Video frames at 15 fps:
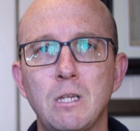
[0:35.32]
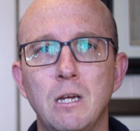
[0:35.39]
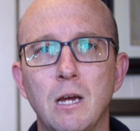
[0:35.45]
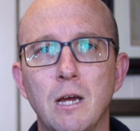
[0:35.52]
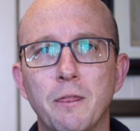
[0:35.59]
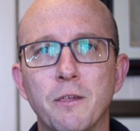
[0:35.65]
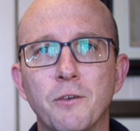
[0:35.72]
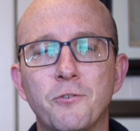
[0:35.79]

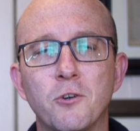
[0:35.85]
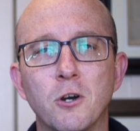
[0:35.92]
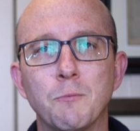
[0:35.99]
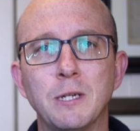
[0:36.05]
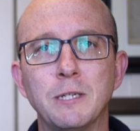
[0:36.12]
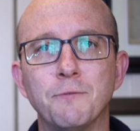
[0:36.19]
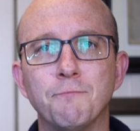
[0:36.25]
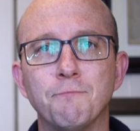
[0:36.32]
the
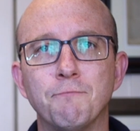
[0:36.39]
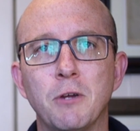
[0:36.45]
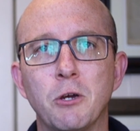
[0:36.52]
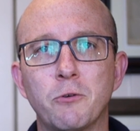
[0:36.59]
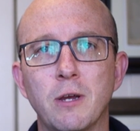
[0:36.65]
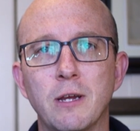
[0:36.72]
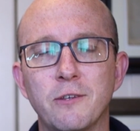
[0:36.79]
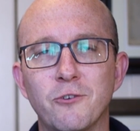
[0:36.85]
sermon.
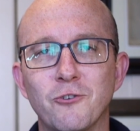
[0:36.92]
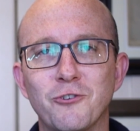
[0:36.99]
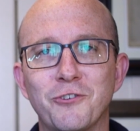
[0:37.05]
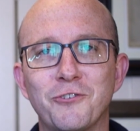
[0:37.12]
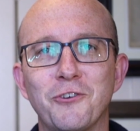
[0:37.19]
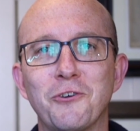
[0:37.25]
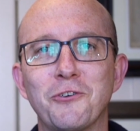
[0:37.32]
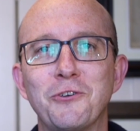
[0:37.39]
Okay, so
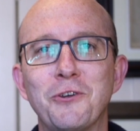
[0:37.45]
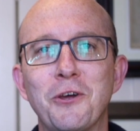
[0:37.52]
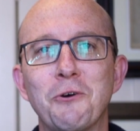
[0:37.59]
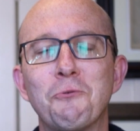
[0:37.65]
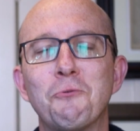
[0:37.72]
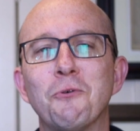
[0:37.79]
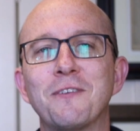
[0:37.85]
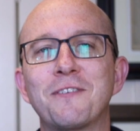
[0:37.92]
just so you
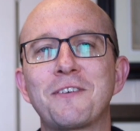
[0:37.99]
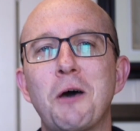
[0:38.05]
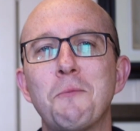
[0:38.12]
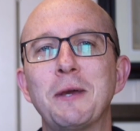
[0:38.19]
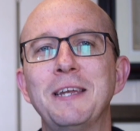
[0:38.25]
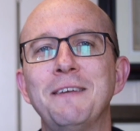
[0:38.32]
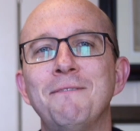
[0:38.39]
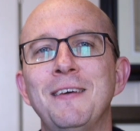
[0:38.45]
know what's
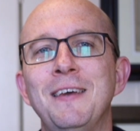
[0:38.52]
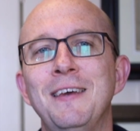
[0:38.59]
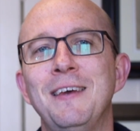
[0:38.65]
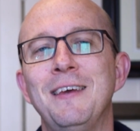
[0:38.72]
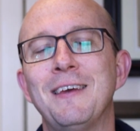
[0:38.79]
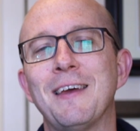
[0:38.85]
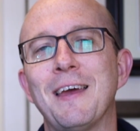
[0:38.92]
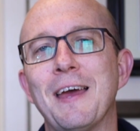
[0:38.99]
coming
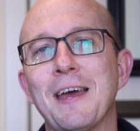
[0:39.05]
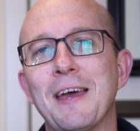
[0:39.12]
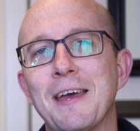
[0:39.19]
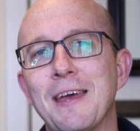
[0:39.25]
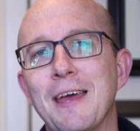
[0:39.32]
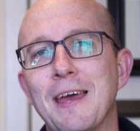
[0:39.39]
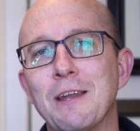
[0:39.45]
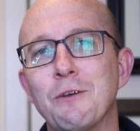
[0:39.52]

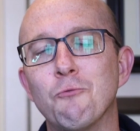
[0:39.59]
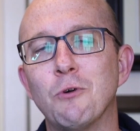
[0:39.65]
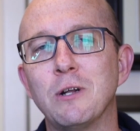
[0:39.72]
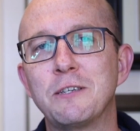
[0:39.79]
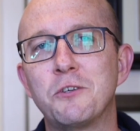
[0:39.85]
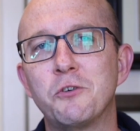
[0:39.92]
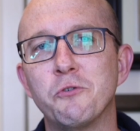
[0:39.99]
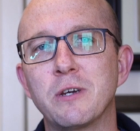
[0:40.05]
and
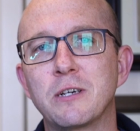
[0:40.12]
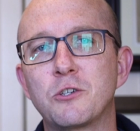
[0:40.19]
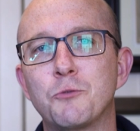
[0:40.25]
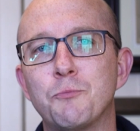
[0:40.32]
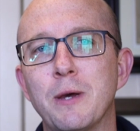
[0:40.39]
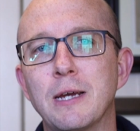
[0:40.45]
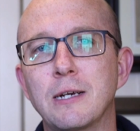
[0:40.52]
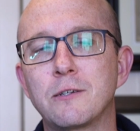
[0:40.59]
what to
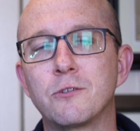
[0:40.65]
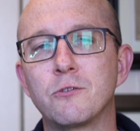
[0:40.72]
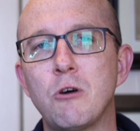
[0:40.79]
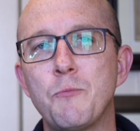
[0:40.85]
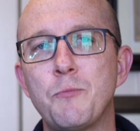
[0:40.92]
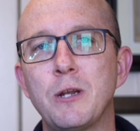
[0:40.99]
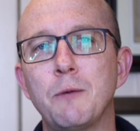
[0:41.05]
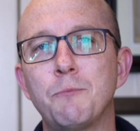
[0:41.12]
expect. So
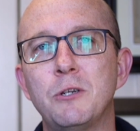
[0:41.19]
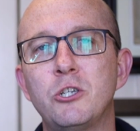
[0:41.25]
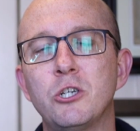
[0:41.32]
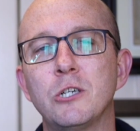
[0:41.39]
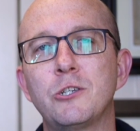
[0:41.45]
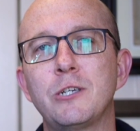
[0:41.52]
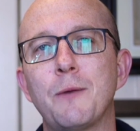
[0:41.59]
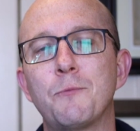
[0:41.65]
open up to
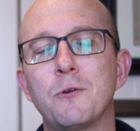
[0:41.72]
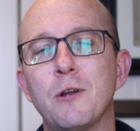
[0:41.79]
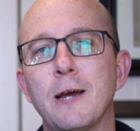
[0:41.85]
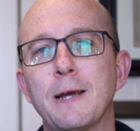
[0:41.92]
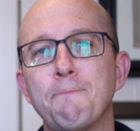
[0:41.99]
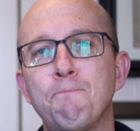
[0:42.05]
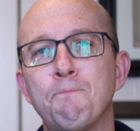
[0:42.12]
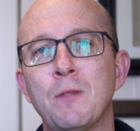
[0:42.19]
John chapter
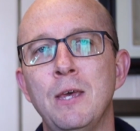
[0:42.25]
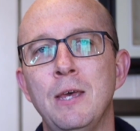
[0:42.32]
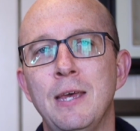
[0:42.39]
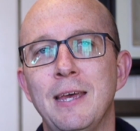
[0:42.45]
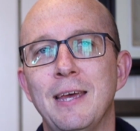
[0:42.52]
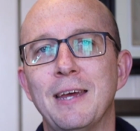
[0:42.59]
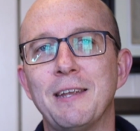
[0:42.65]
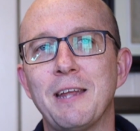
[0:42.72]
9
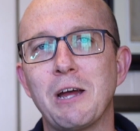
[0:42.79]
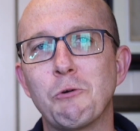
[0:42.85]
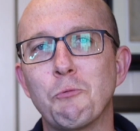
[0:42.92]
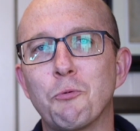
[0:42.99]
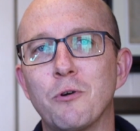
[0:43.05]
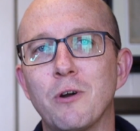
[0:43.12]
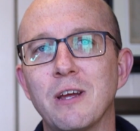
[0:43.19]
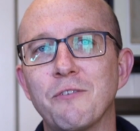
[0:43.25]
and I will
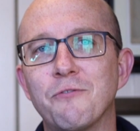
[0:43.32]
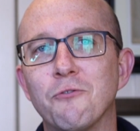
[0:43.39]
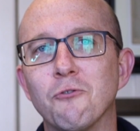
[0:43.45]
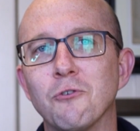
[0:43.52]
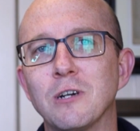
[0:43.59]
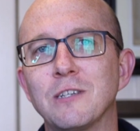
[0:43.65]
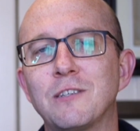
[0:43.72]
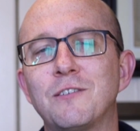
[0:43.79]
pray
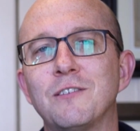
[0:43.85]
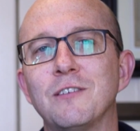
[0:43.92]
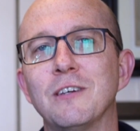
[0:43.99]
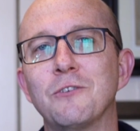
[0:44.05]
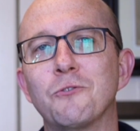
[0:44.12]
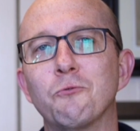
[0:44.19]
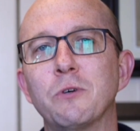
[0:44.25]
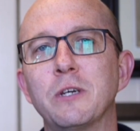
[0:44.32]
for us
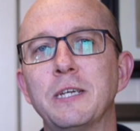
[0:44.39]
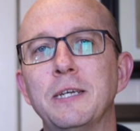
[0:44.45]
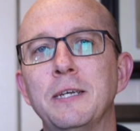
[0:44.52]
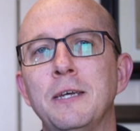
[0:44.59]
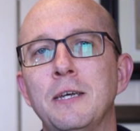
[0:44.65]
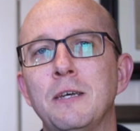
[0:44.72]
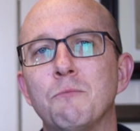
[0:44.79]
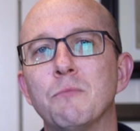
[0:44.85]
as we
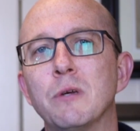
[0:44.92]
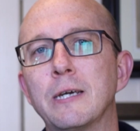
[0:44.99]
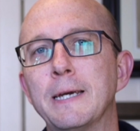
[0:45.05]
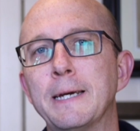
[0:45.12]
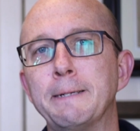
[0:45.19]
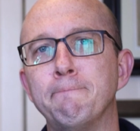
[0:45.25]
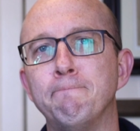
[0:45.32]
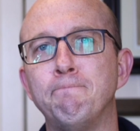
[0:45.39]

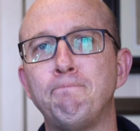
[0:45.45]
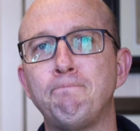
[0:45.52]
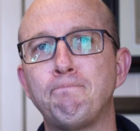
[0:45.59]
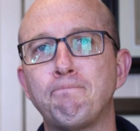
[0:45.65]
begin.